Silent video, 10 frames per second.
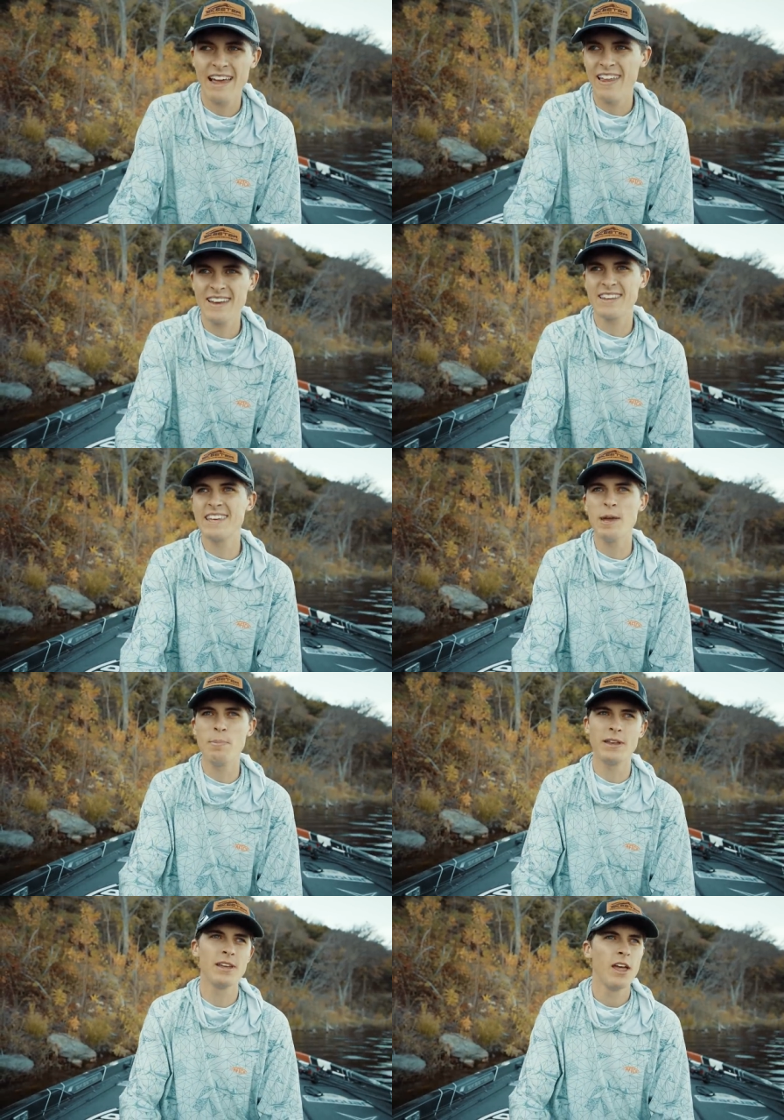I like to keep
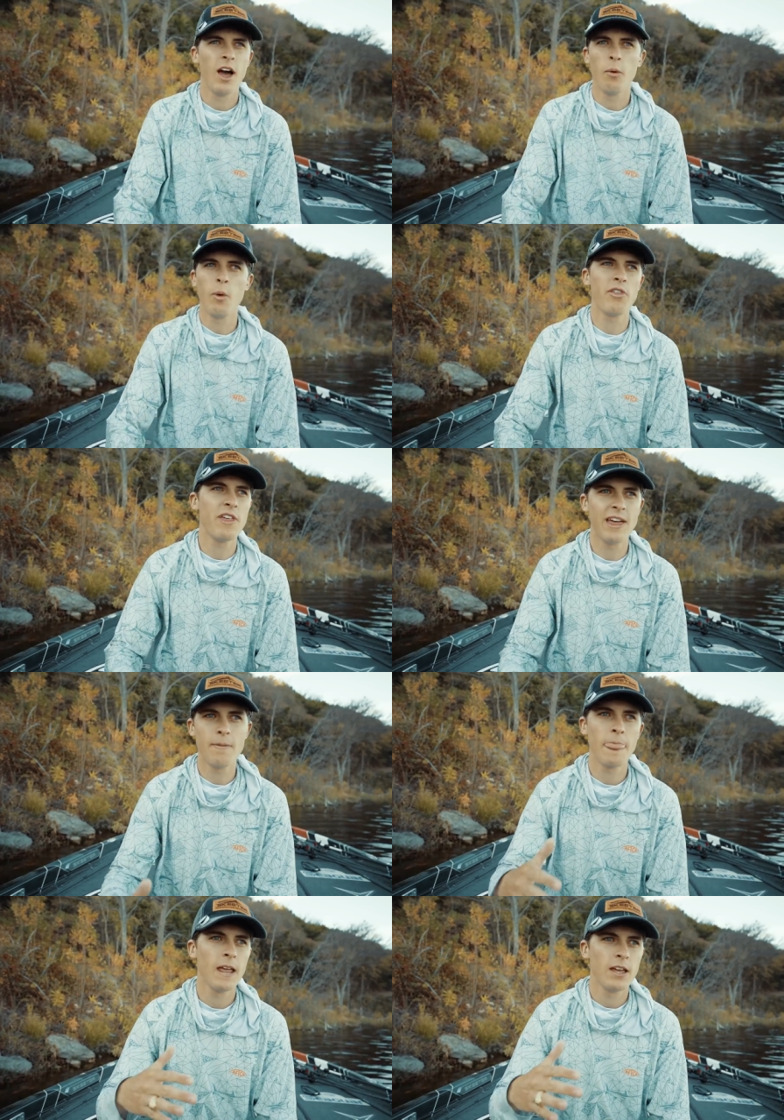it
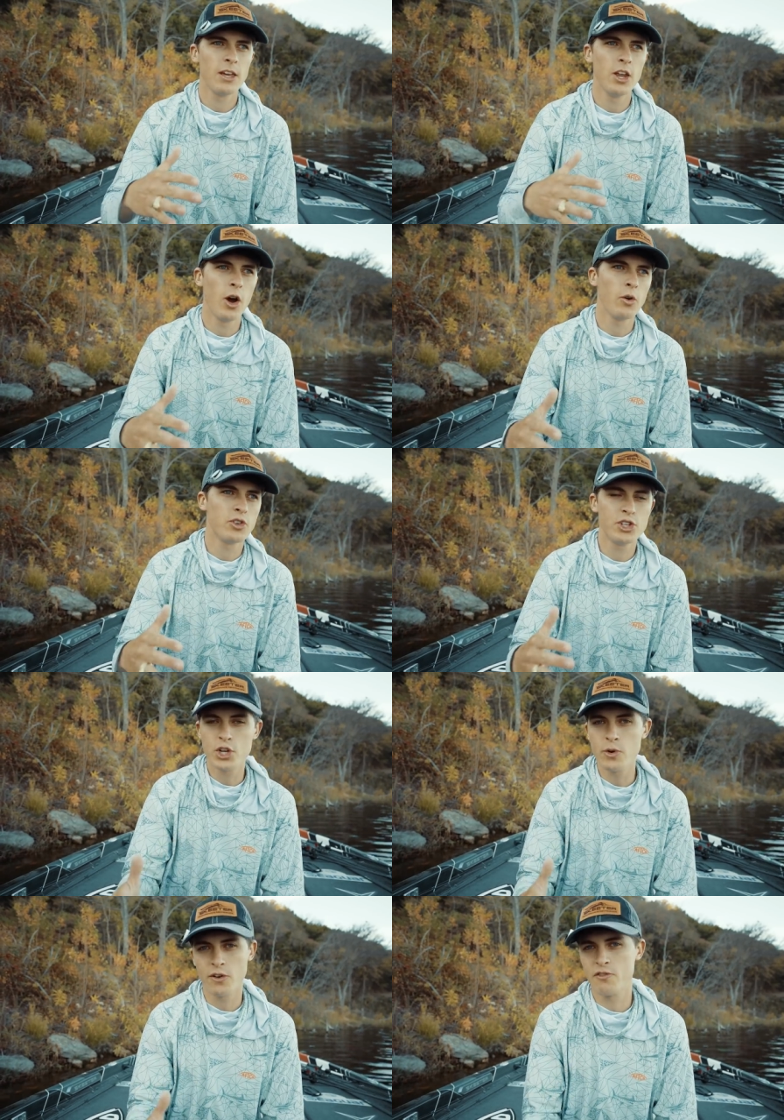within, you know,
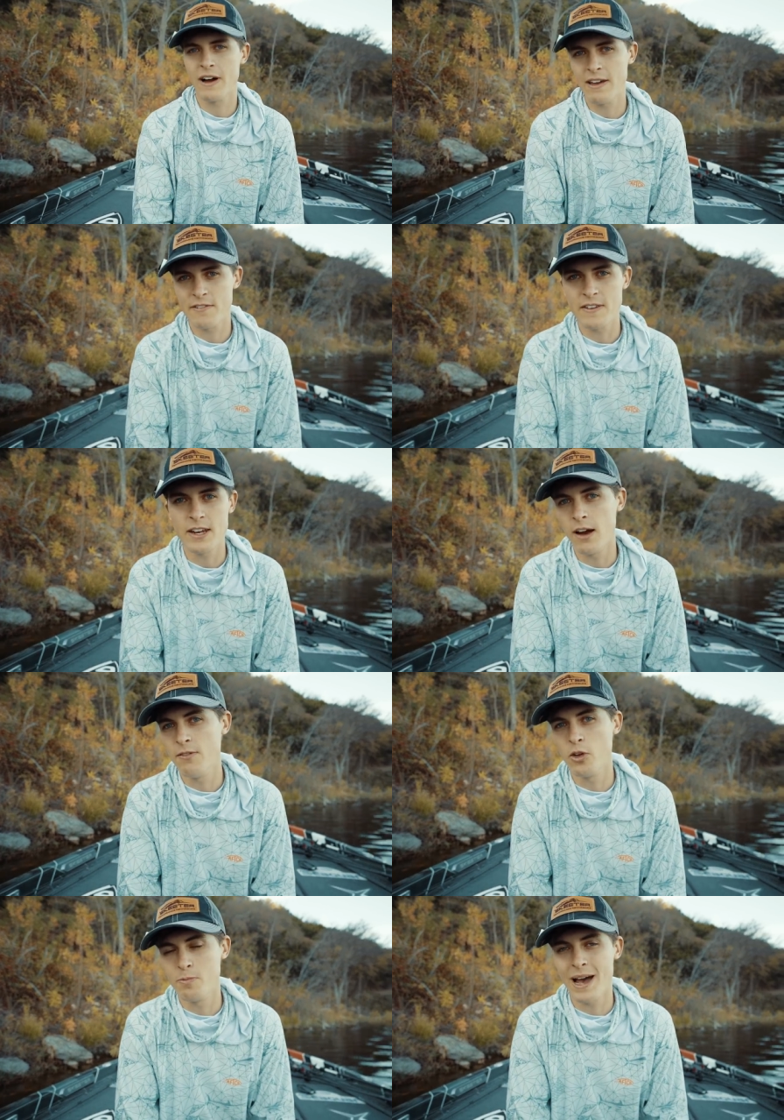two two to five feet of
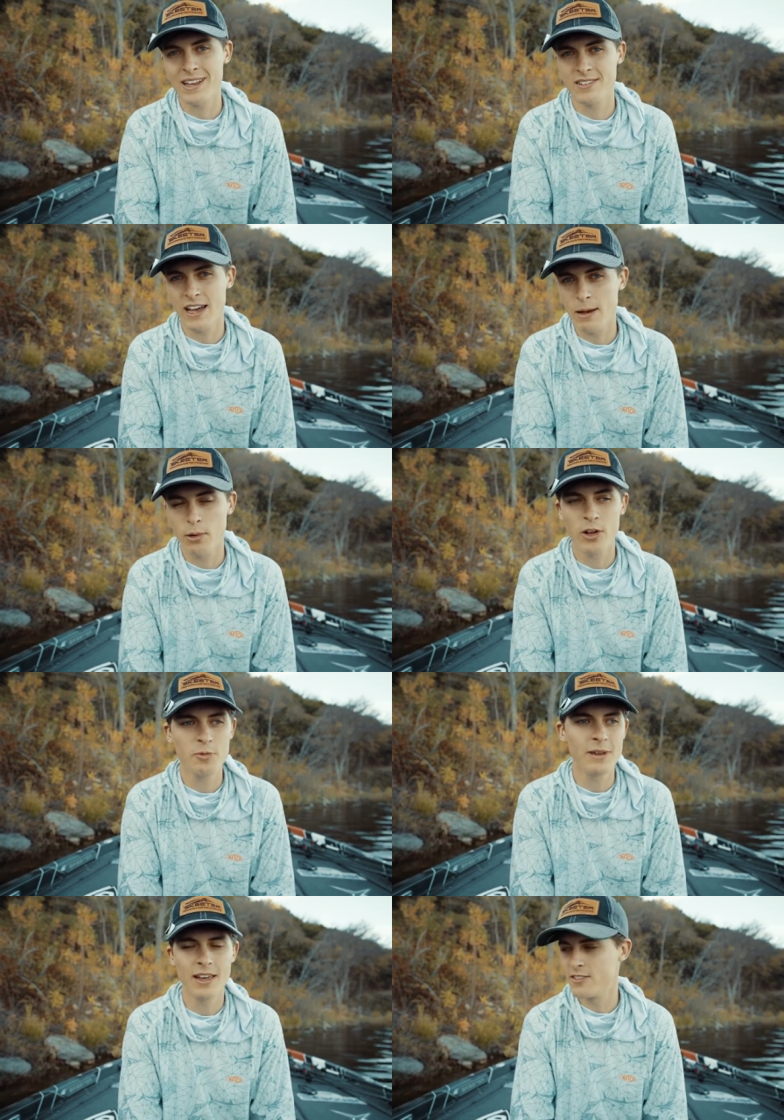those bass's eyeballs
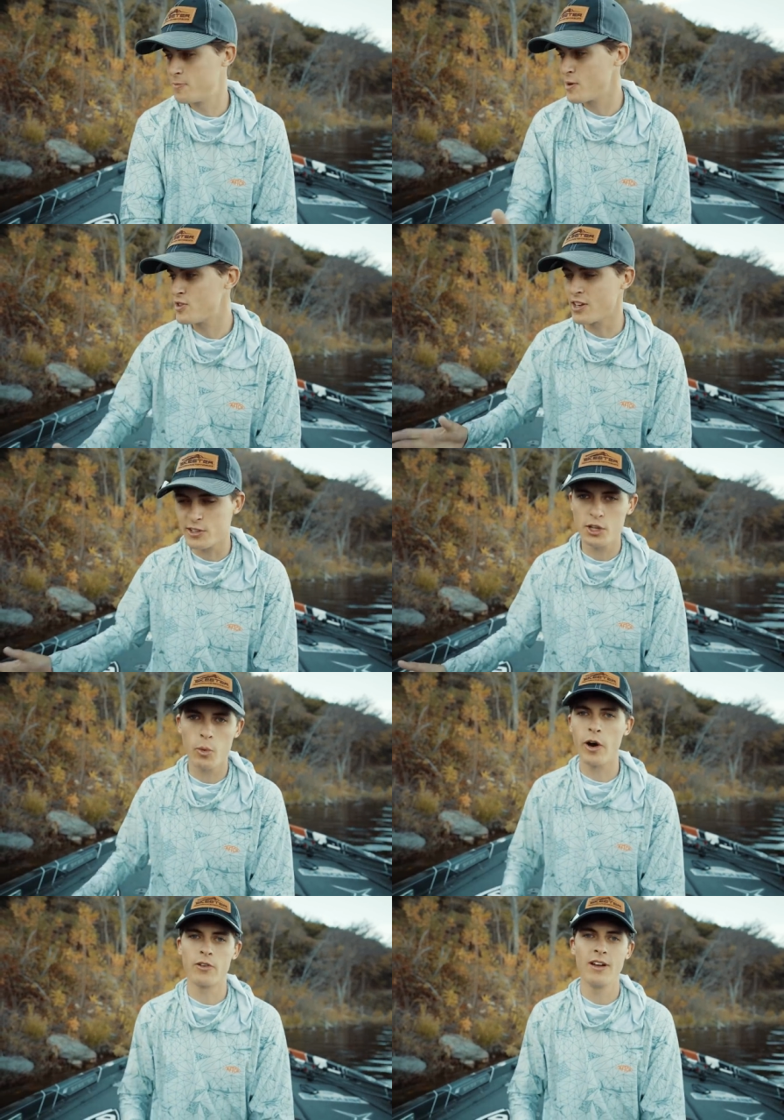because, especially in clear
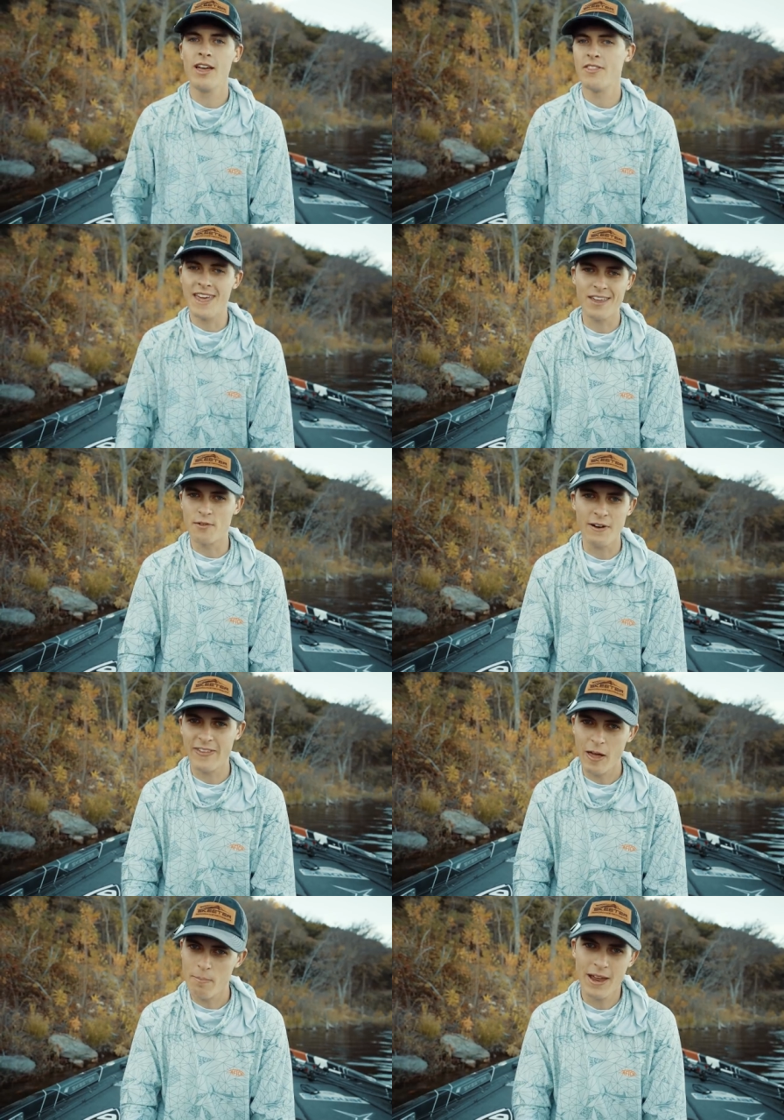water, they can
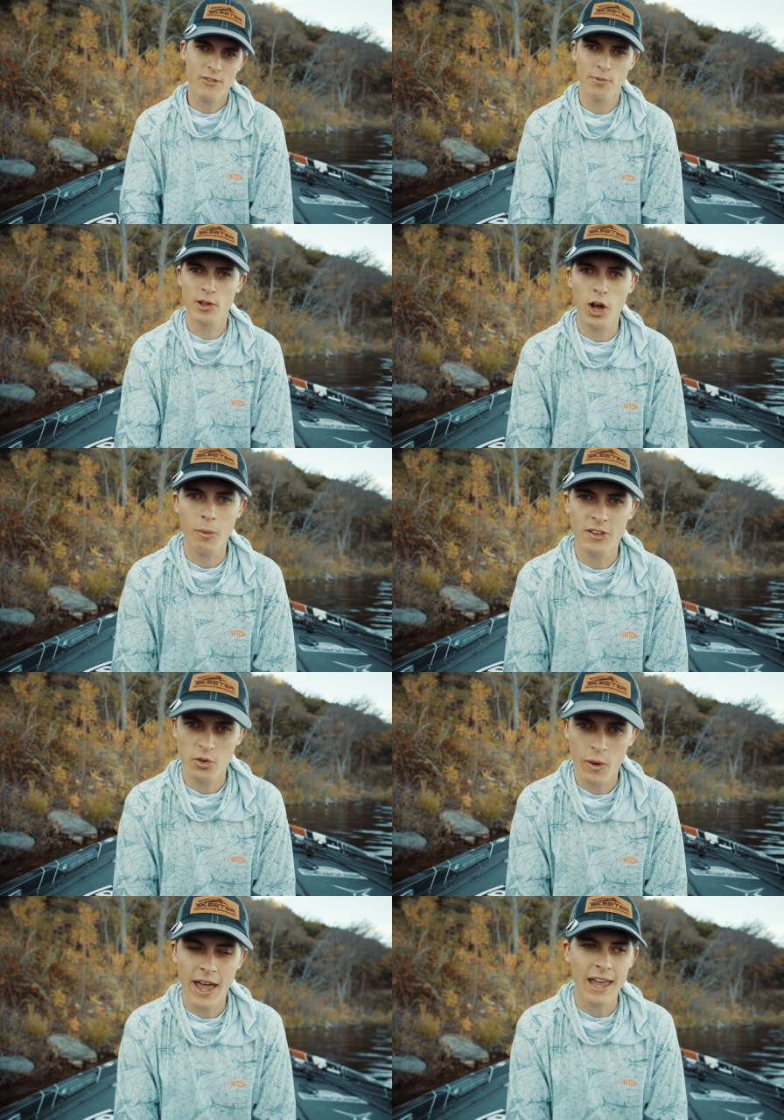find that bait from a long ways
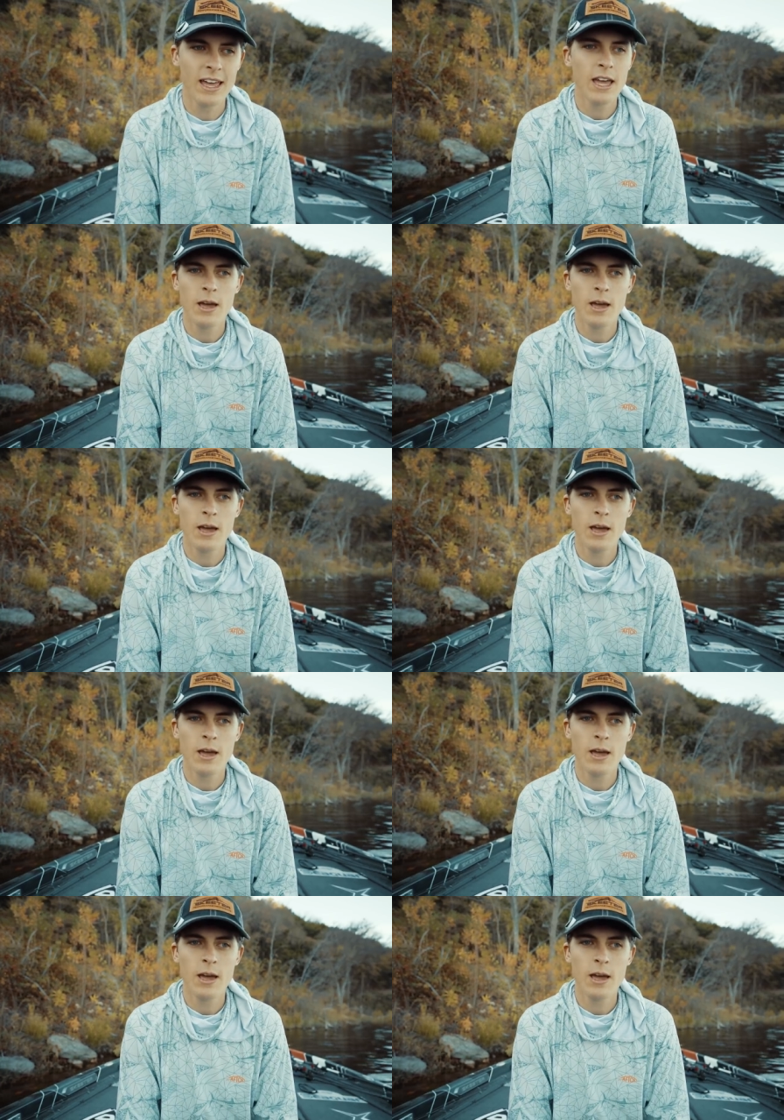away.